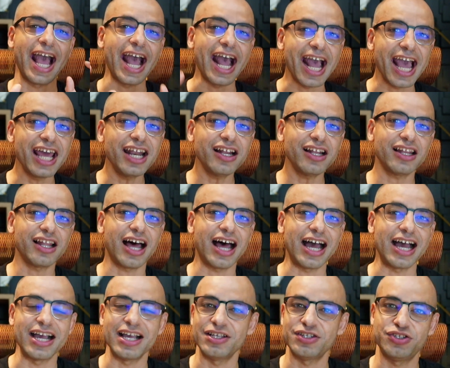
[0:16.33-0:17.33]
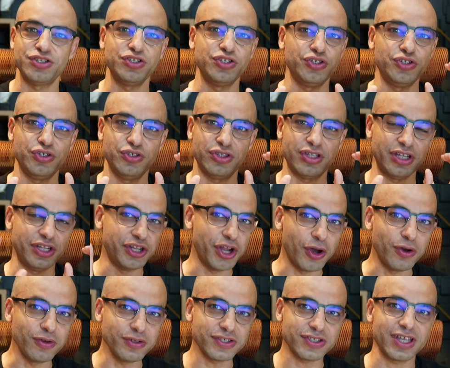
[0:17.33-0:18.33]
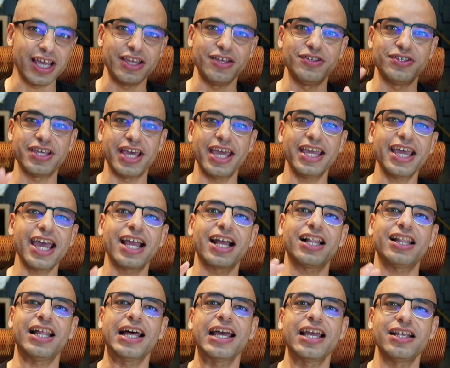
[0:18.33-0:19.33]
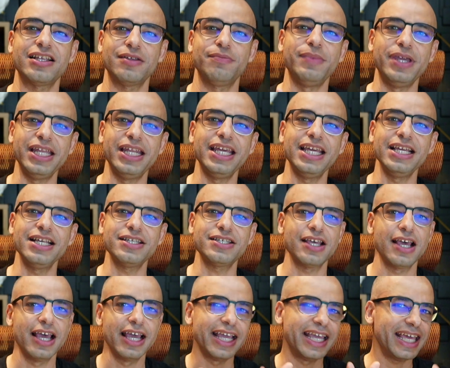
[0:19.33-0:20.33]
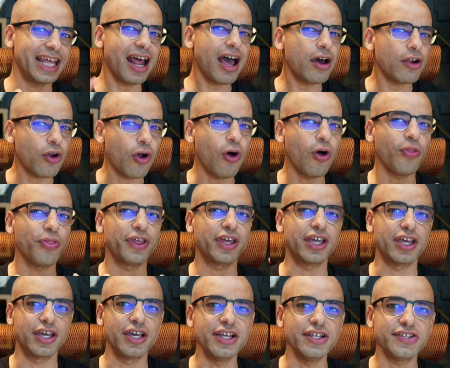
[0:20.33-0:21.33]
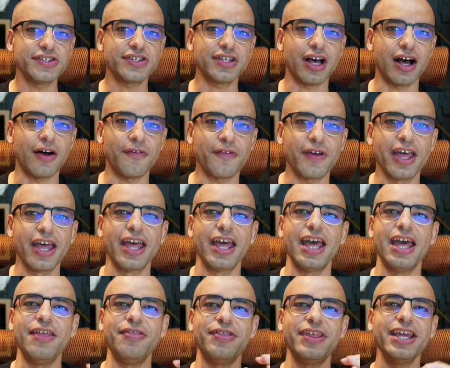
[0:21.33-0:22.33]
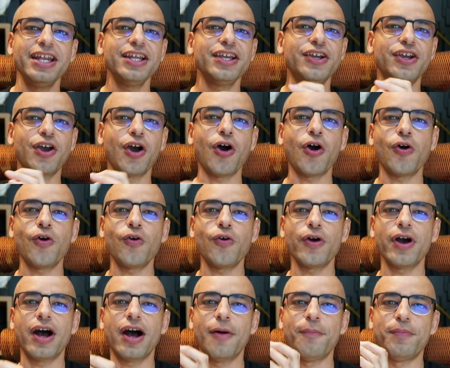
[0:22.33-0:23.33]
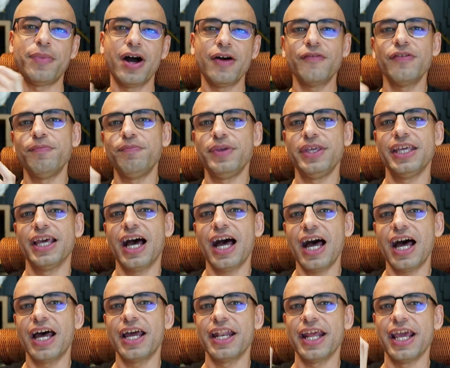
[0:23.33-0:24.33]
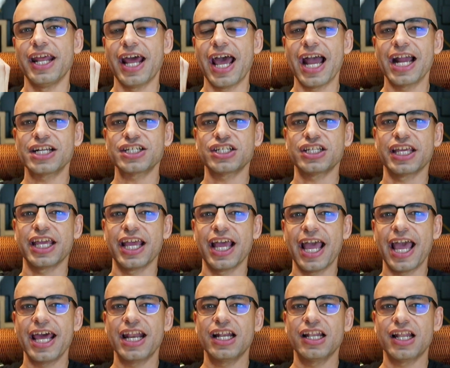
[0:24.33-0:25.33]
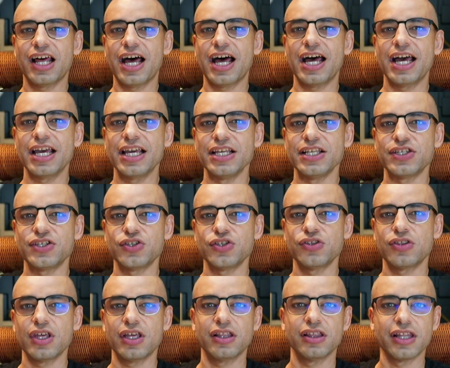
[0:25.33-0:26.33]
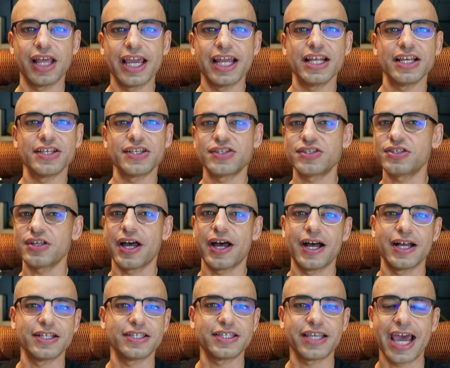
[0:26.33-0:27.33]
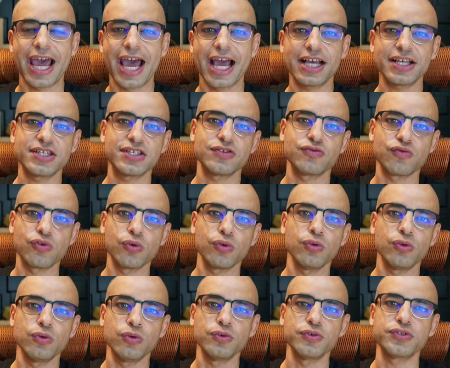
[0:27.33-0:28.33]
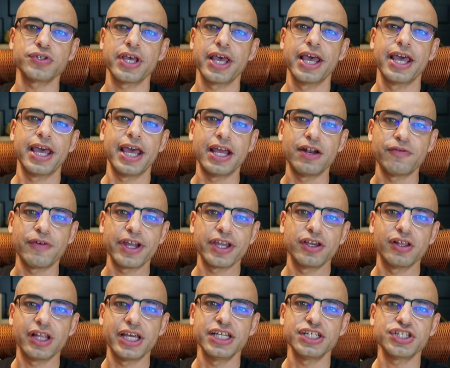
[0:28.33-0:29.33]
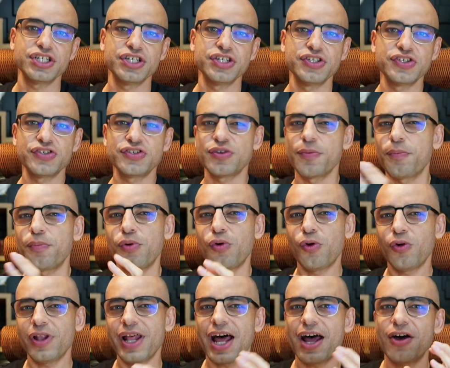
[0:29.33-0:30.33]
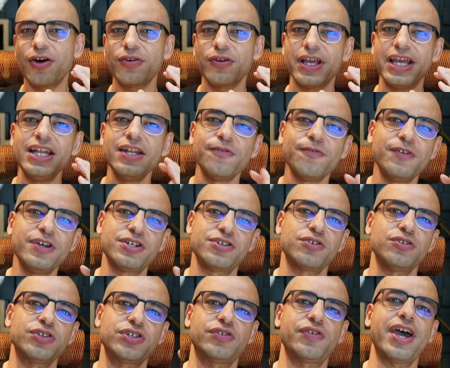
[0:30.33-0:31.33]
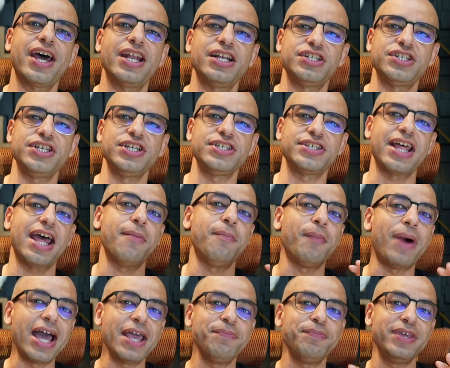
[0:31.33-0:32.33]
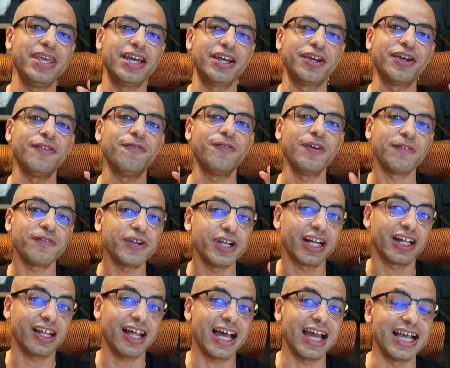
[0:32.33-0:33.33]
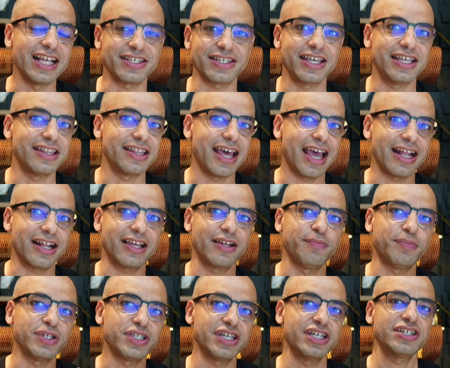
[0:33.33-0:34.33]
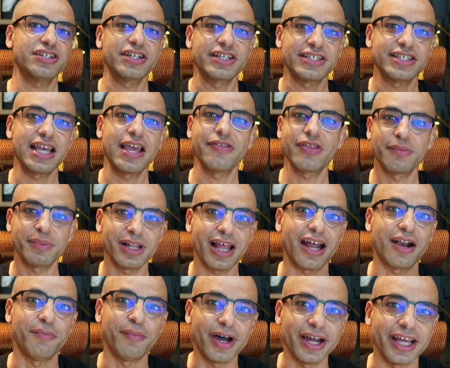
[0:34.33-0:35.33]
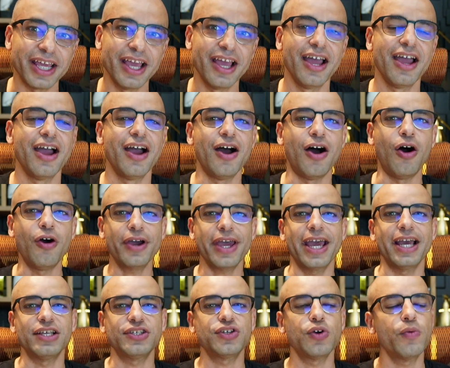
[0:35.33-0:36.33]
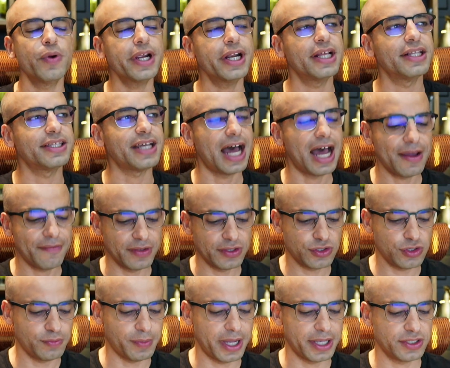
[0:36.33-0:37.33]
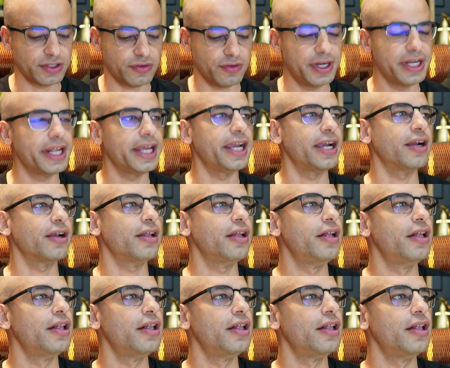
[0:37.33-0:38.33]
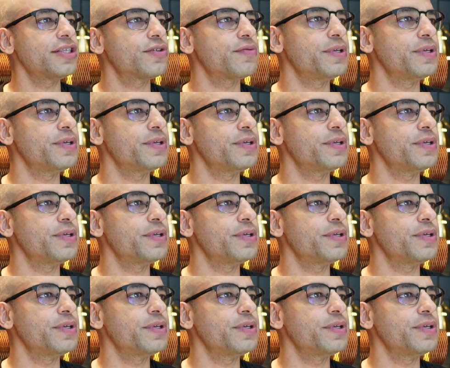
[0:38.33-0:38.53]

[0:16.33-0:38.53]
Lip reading: analyze the notes that you take at client meetings, get out all the good stuff, and then go above and beyond and actually analyze the latest tax rules and regulations to pull out individual strategies that might be a good fit for your clients and that can potentially save them a lot of money. Okay, so we're going to dive into my screen here. Let's